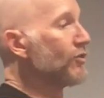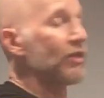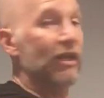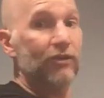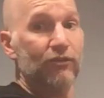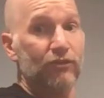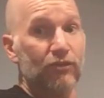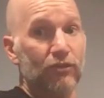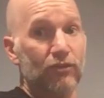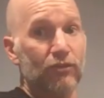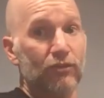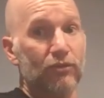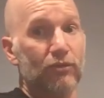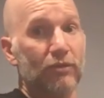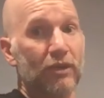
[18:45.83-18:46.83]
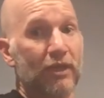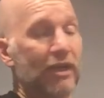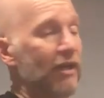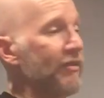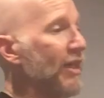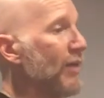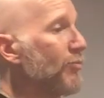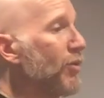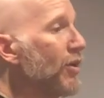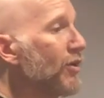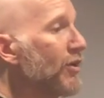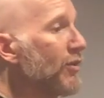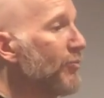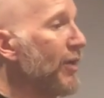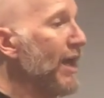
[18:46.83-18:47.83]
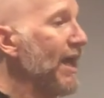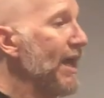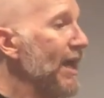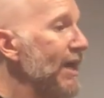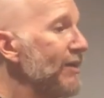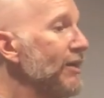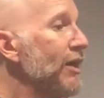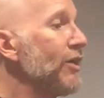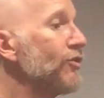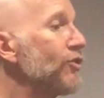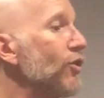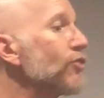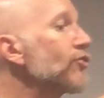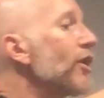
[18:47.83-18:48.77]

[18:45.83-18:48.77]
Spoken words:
you get to that part of the pad, don't